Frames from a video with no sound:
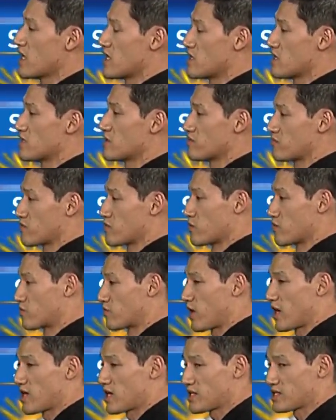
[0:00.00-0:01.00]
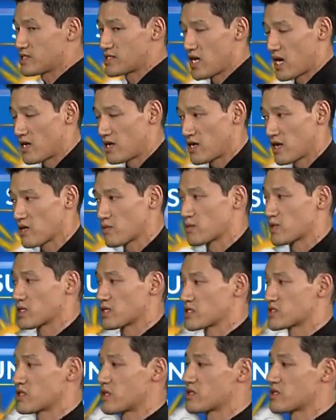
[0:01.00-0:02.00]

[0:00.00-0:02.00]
And then through Friday, Saturday, we're going to